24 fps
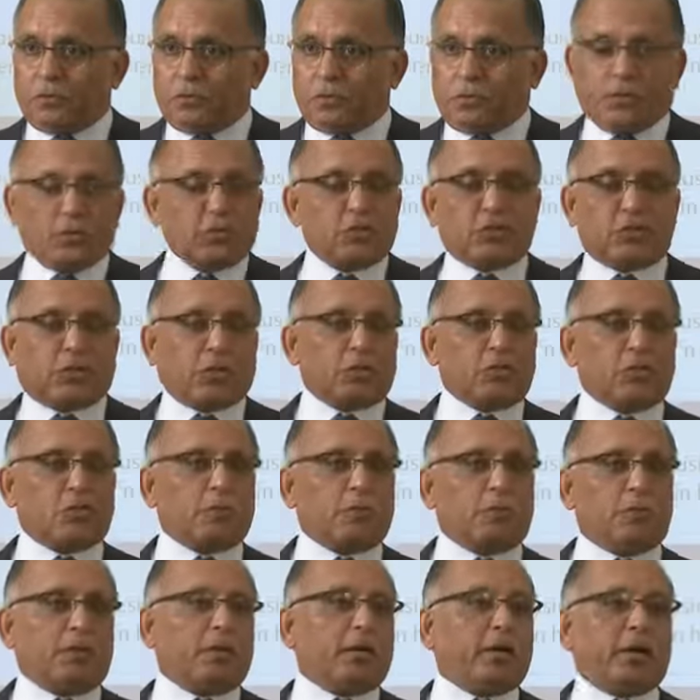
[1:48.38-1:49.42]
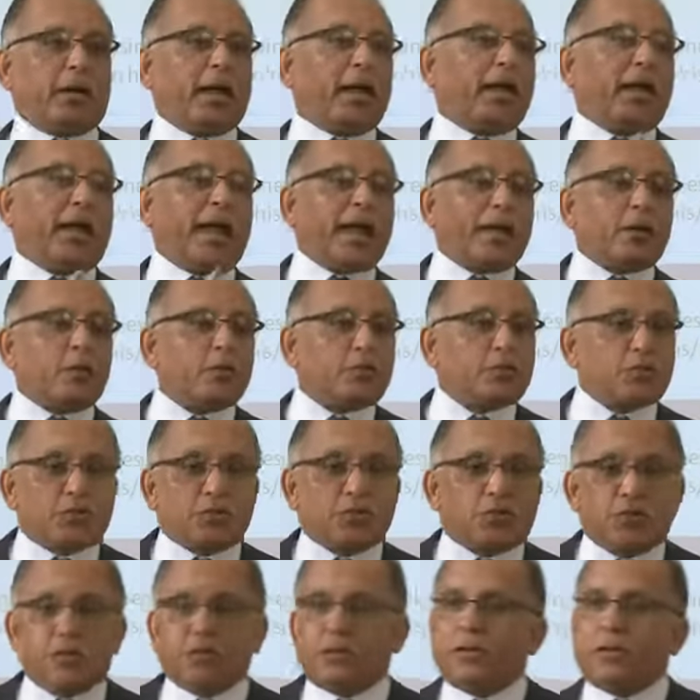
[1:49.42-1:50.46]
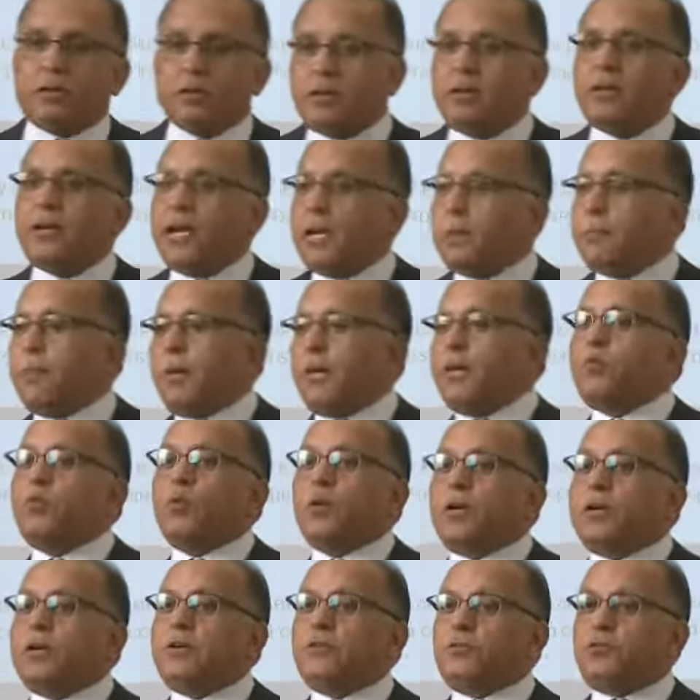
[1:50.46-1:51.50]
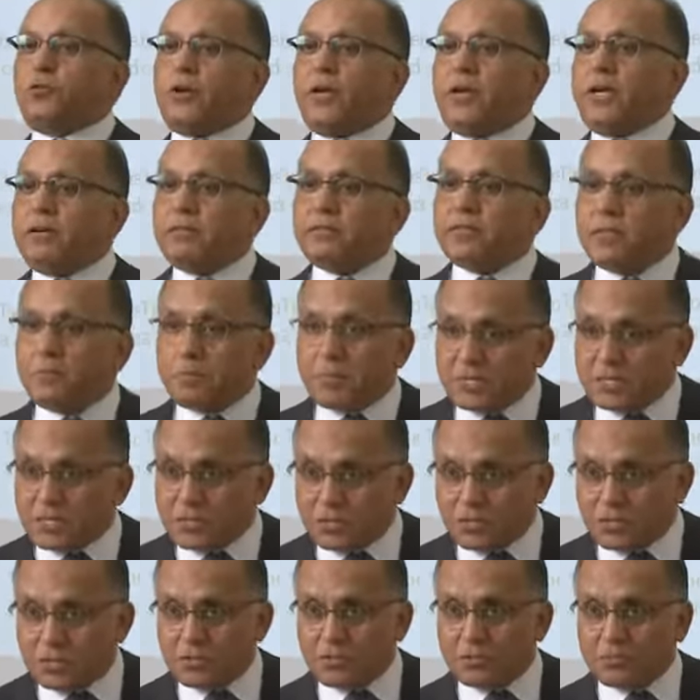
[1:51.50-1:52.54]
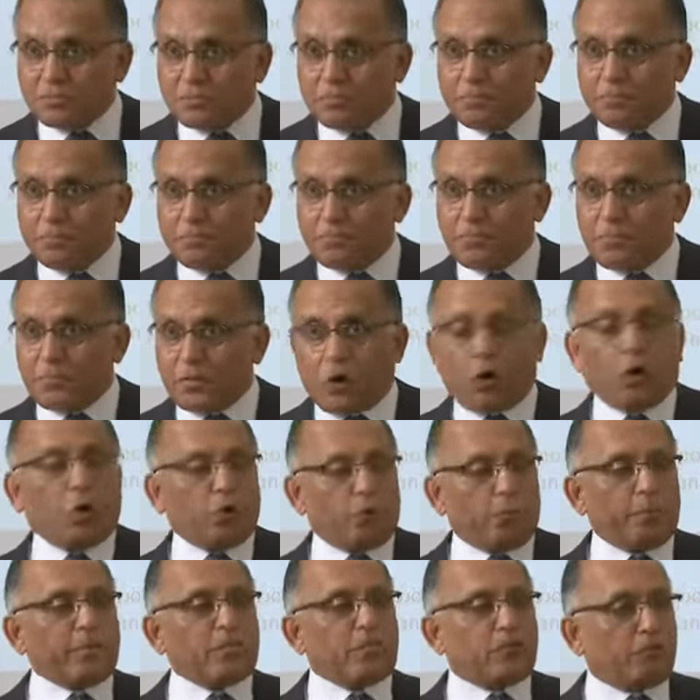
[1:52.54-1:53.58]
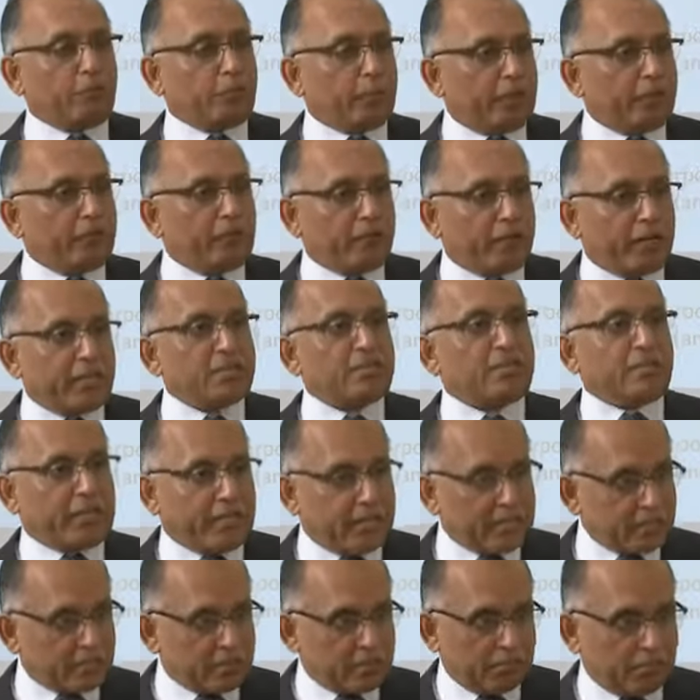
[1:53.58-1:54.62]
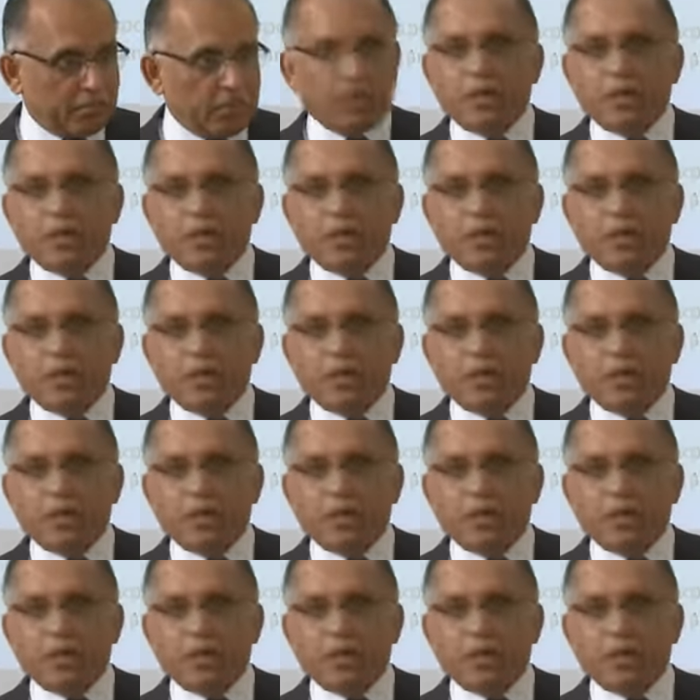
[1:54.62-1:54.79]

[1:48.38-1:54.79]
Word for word: Is customer acquisition a big word today in businesses? Yeah. Or big phrase? Yes.